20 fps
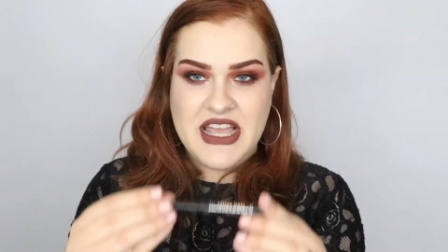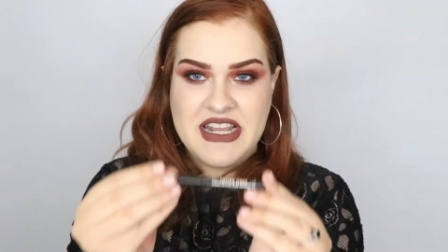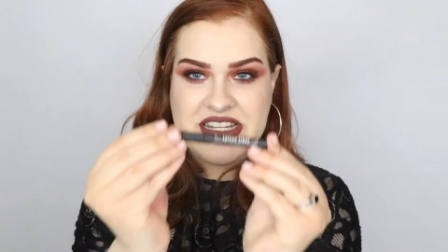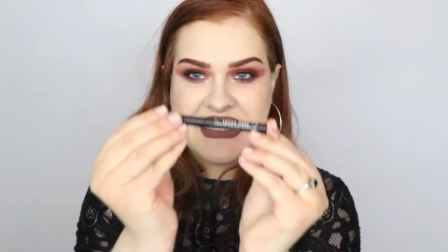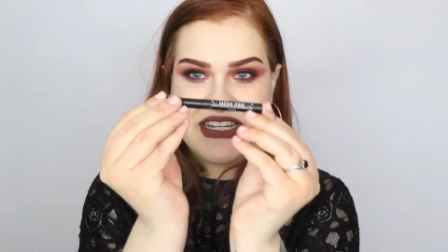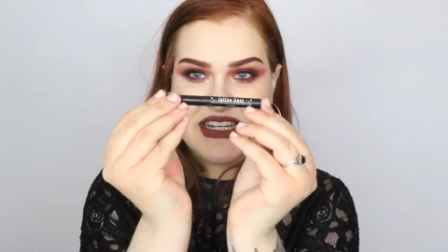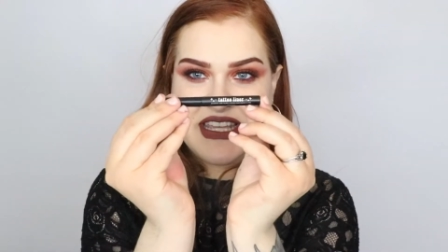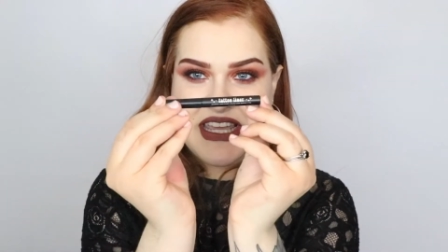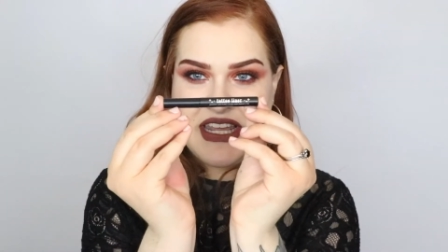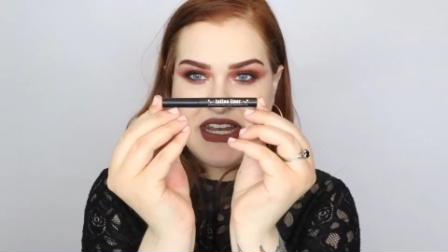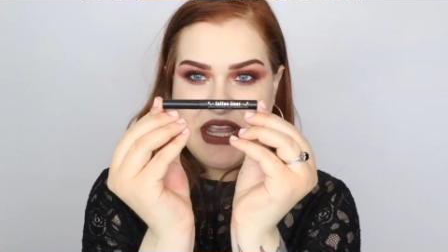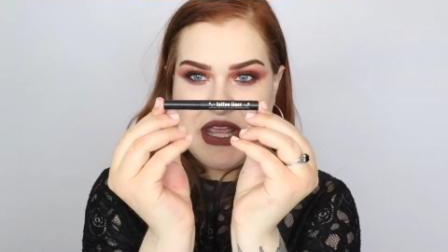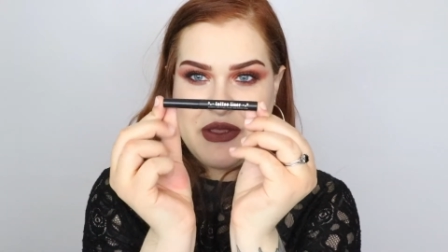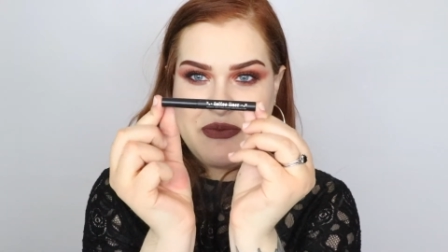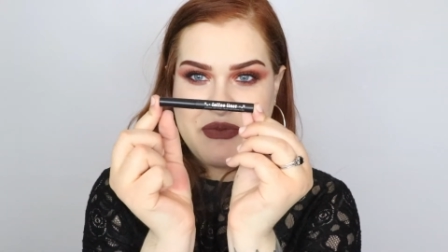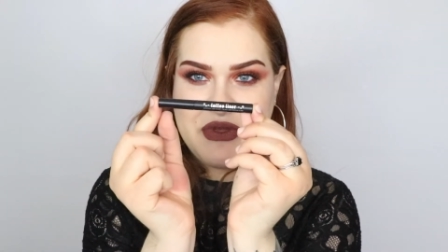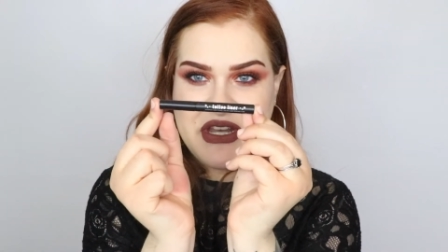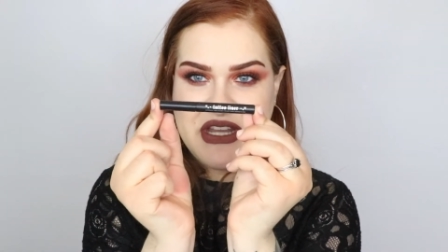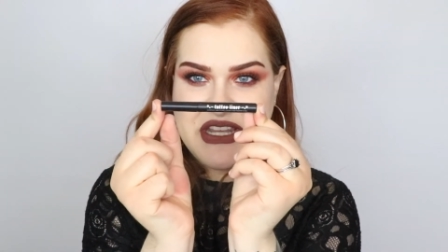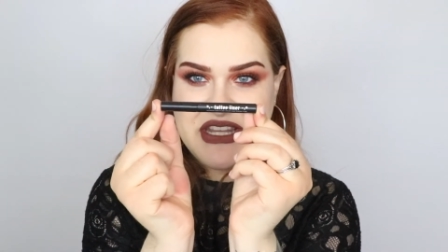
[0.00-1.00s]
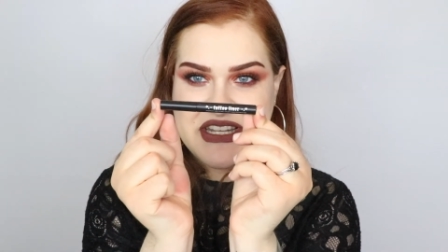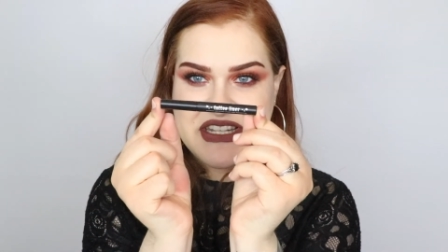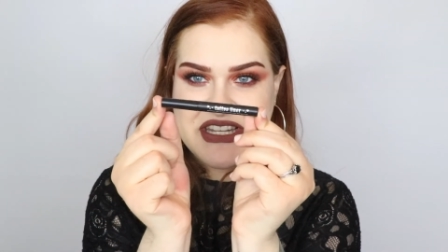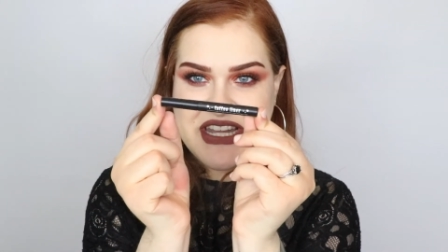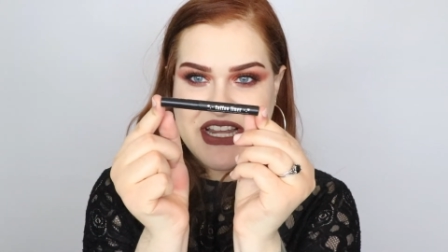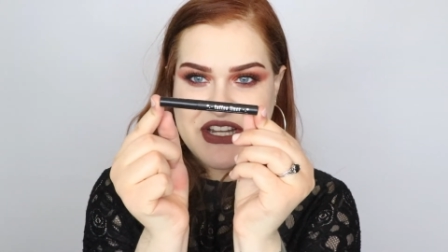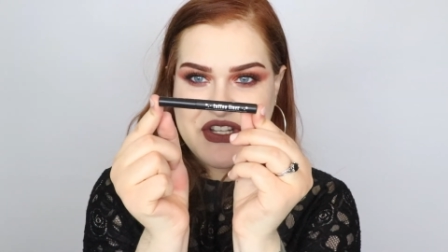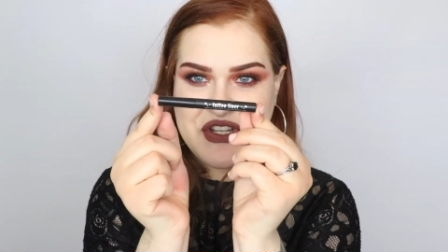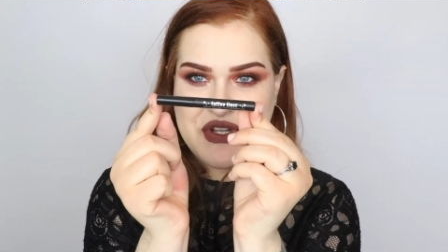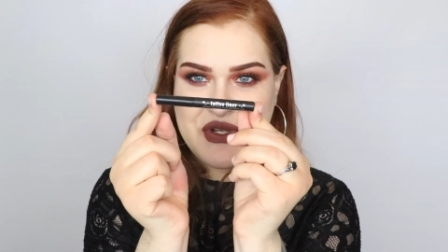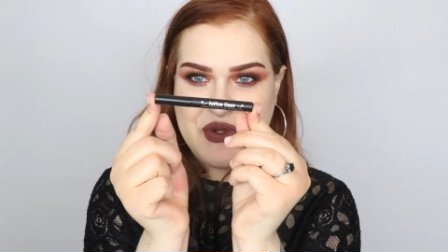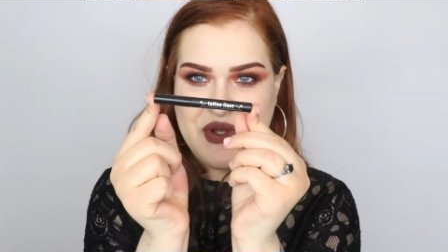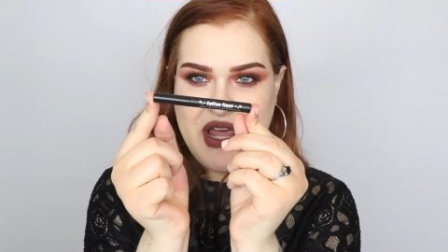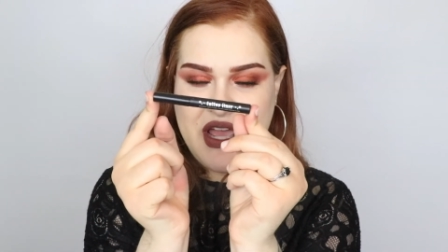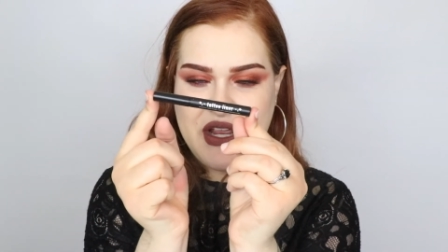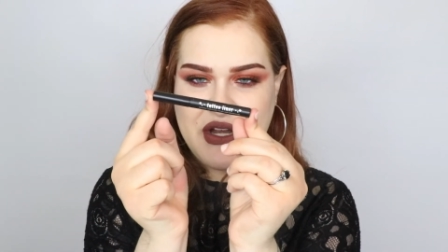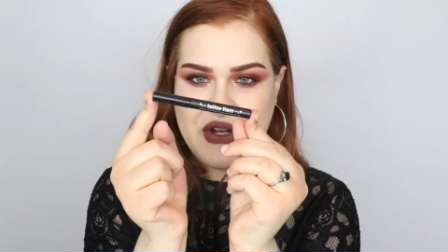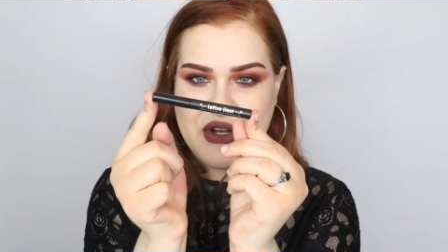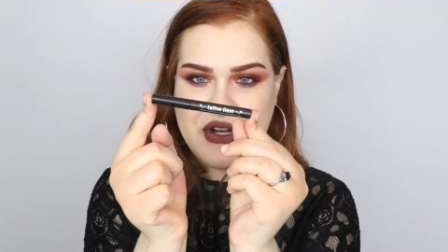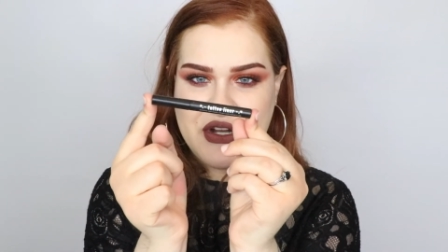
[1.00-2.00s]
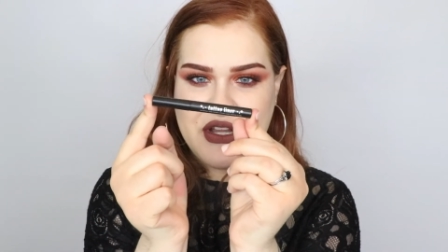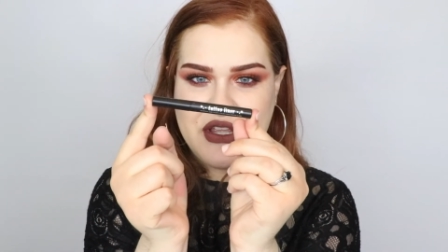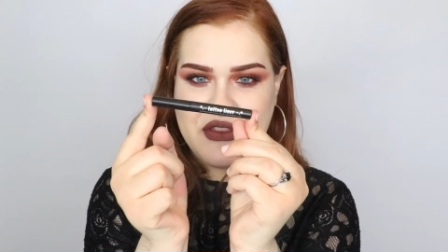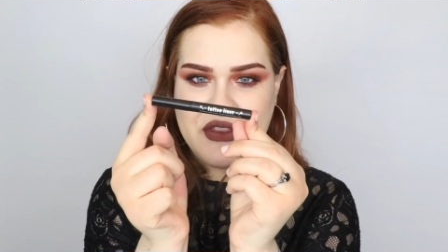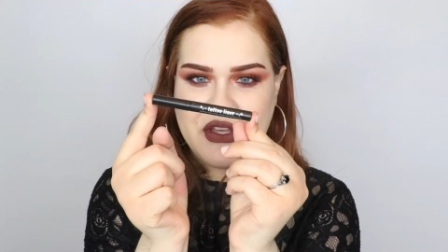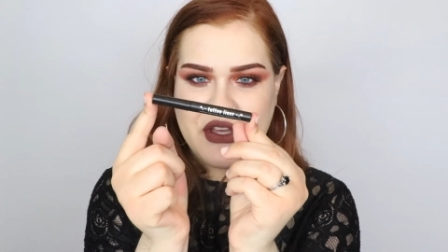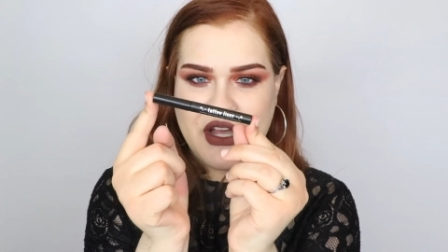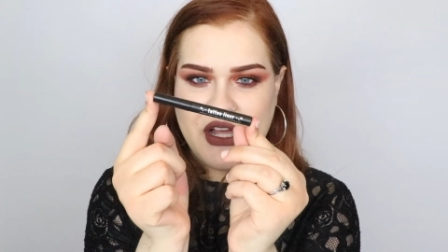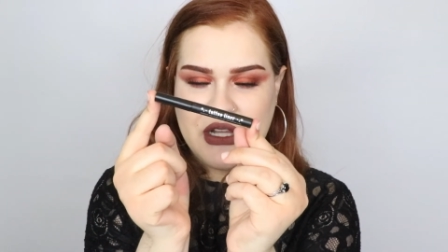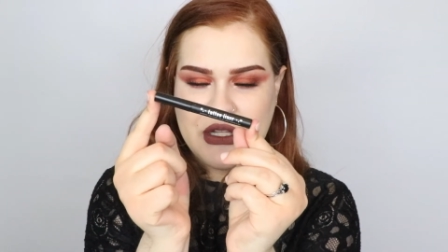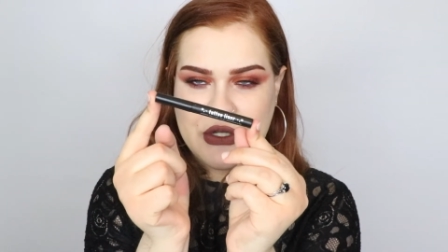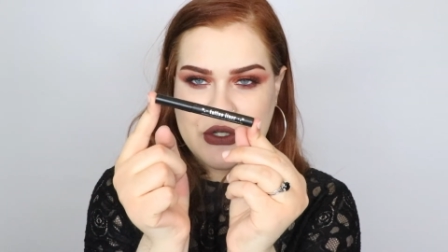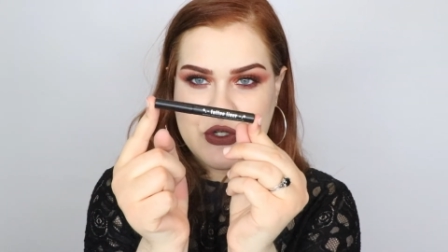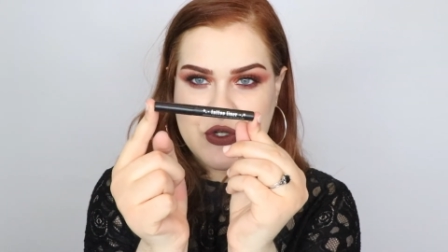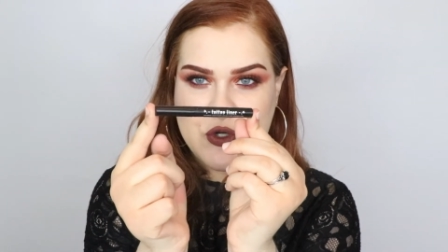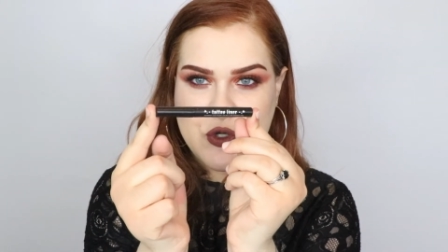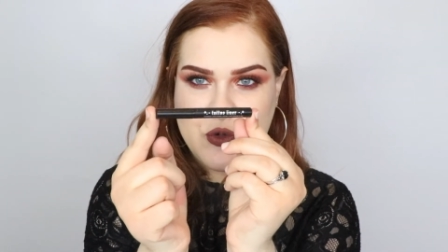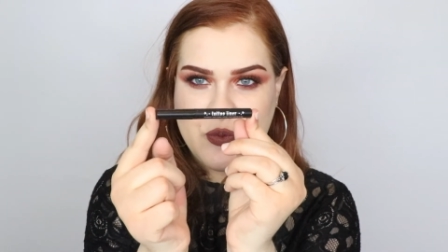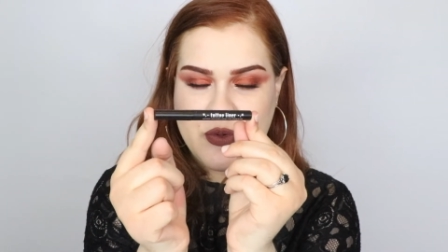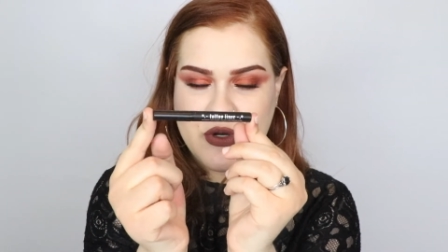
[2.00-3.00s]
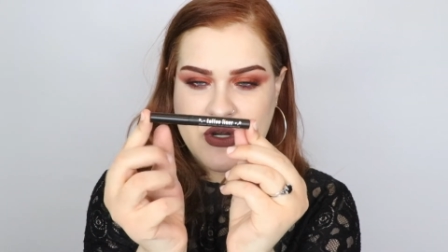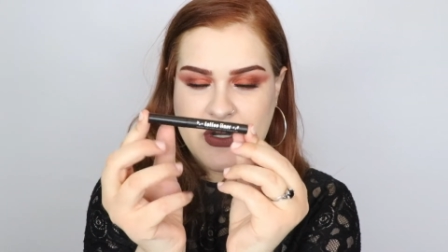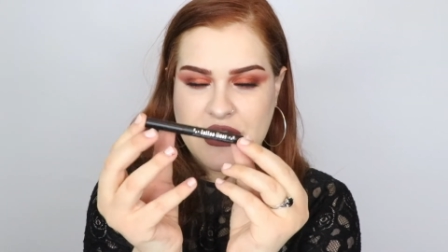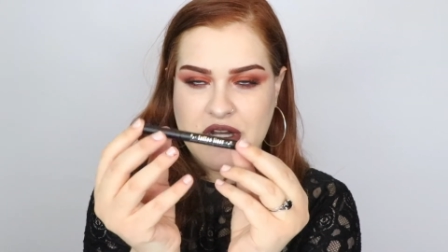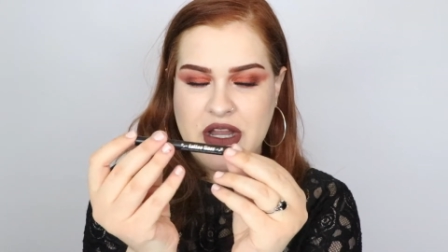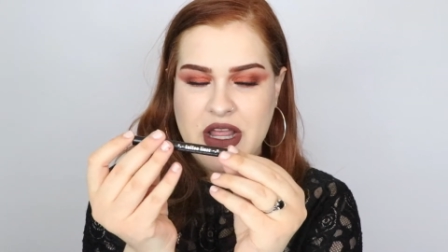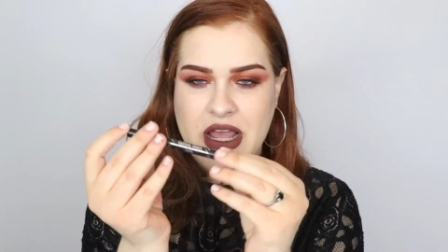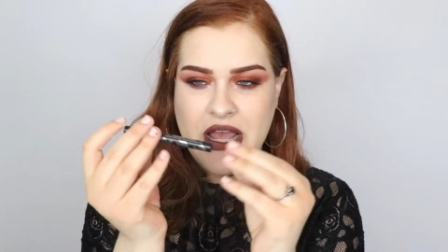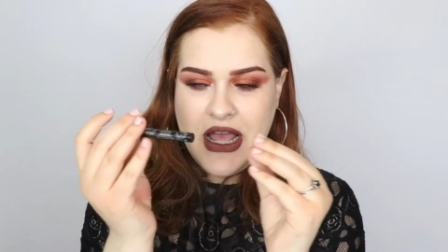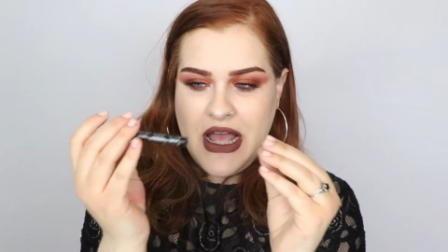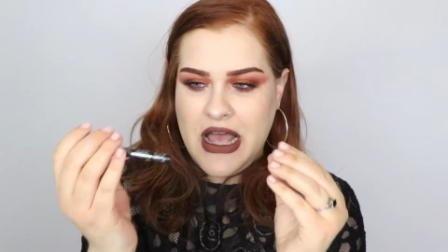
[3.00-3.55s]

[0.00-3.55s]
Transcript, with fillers: I did get a mini tattoo liner in the color Trooper.